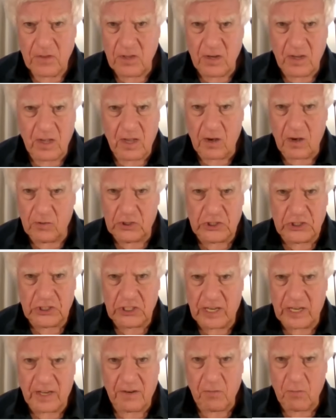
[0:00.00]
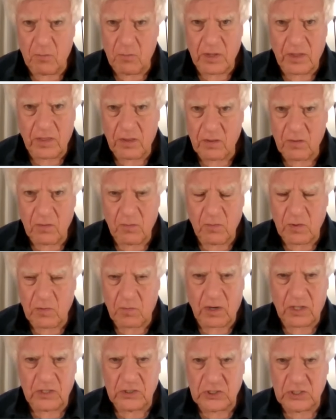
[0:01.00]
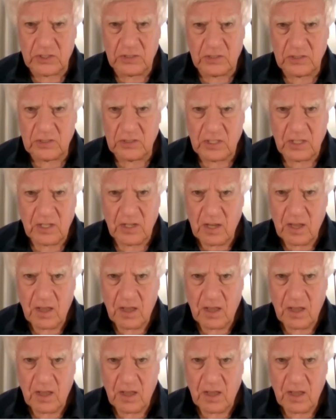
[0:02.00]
to negotiate with Russians.